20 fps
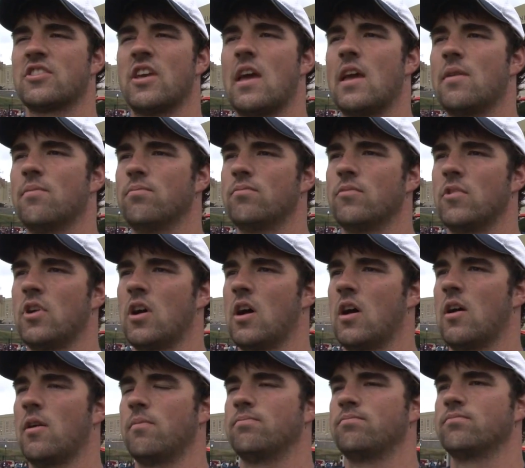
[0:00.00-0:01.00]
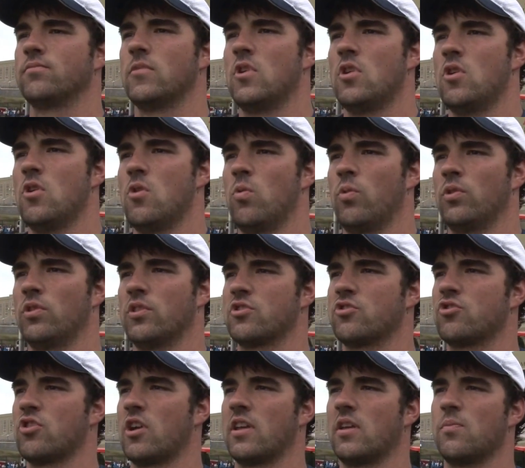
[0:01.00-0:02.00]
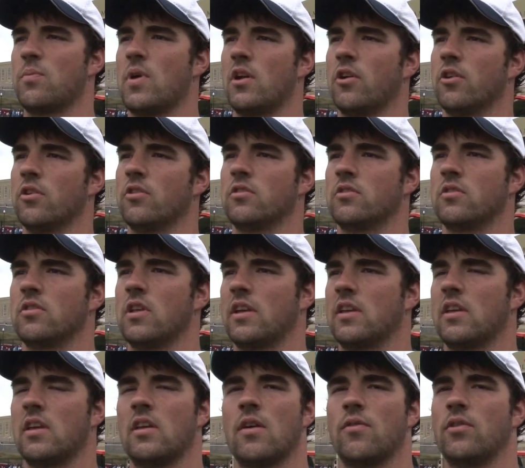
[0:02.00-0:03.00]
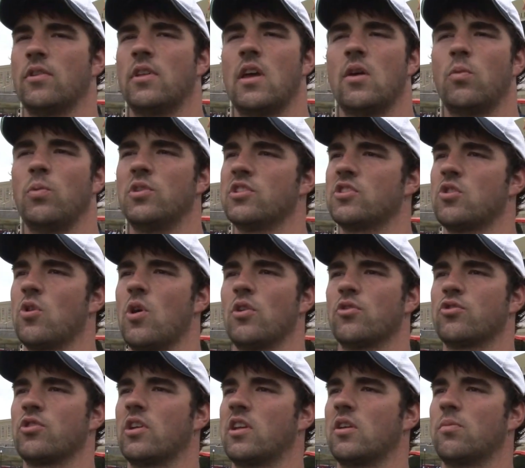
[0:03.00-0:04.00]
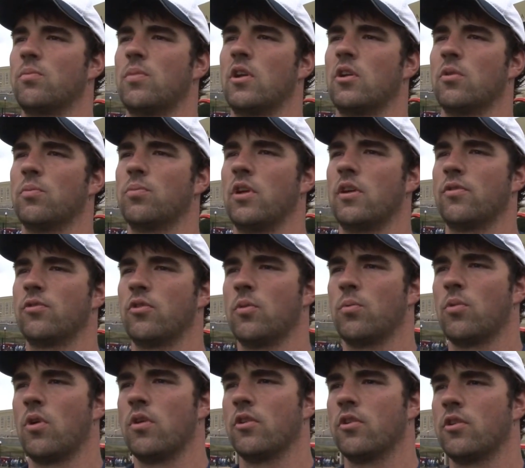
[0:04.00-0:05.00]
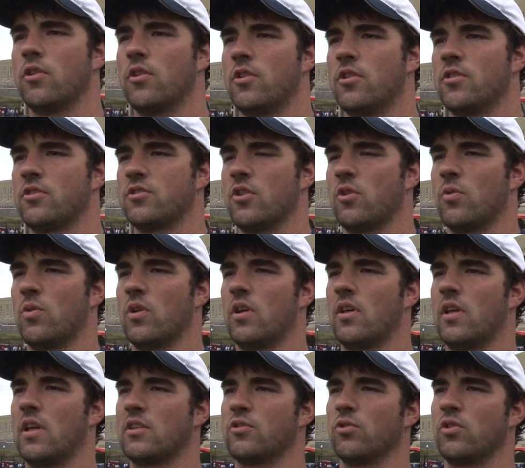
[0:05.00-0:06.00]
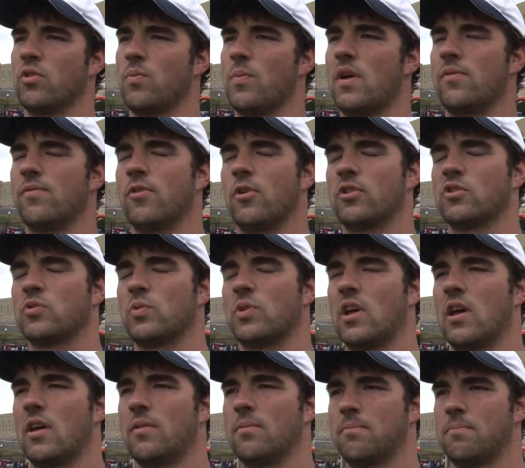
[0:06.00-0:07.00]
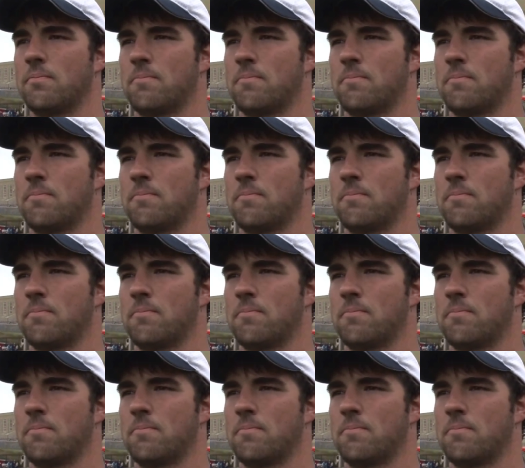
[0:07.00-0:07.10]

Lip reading: game. We just try to get better. Like every day, we just go out and try to get better and play for our brother. So that's really the main focus we got.